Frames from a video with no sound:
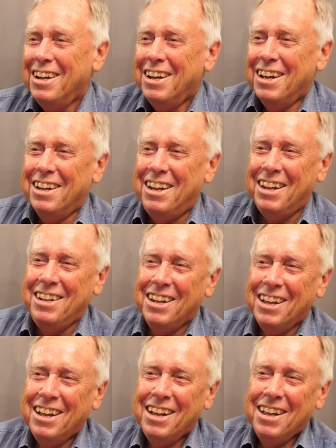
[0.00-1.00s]

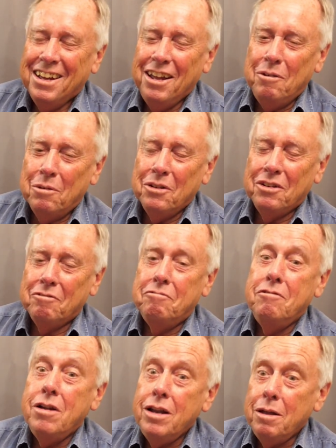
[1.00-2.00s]
And it was
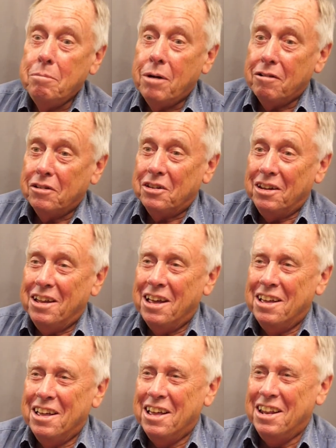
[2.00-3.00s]
really embarrassing
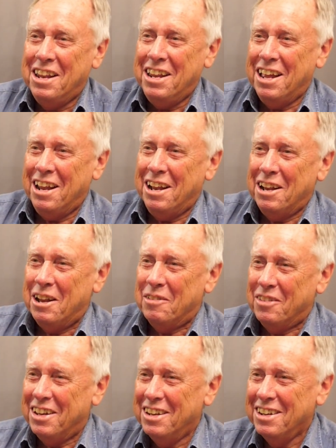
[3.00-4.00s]
at the end of
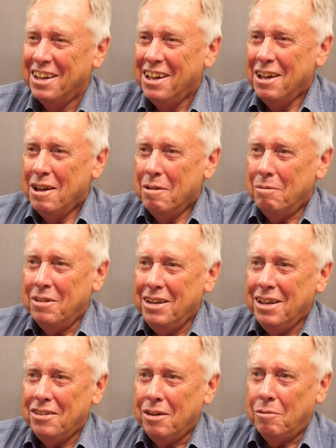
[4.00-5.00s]
it. But
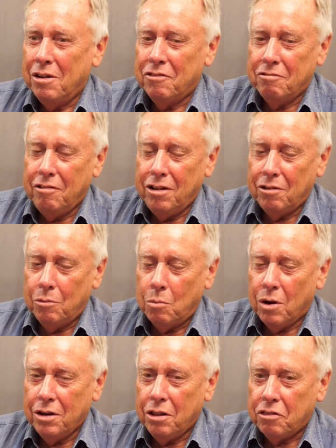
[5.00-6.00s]
yes, it went from reel
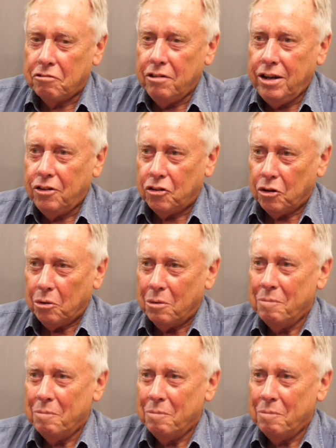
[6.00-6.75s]
1, 3, 2.